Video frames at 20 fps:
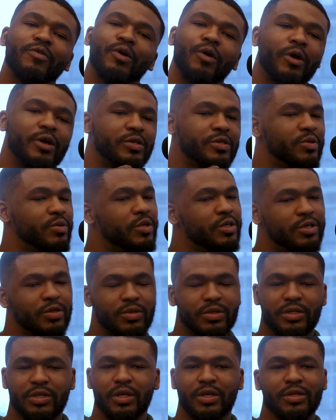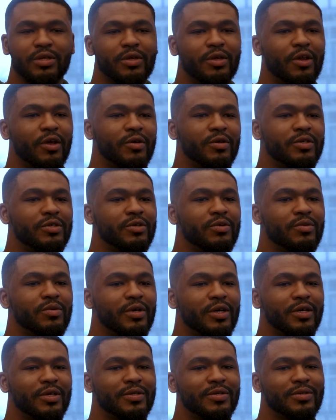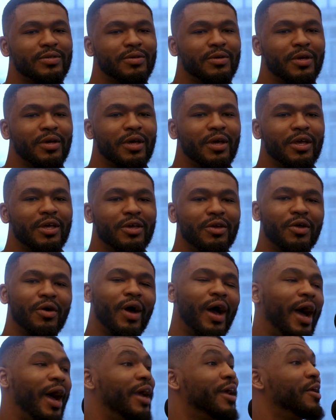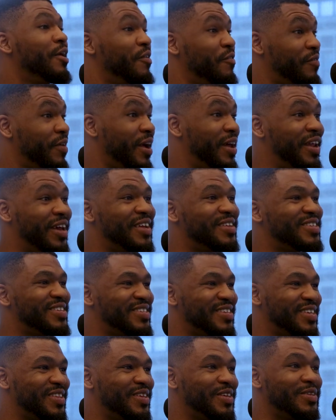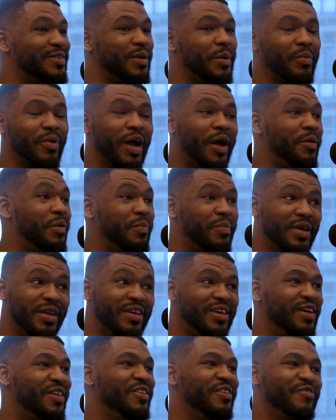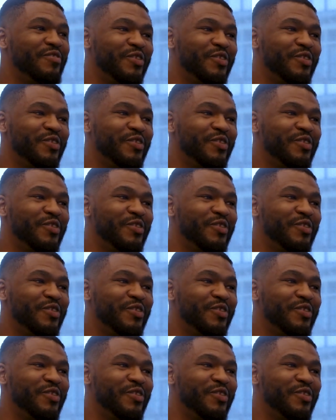as soon as I hear finances, at least, and probably many other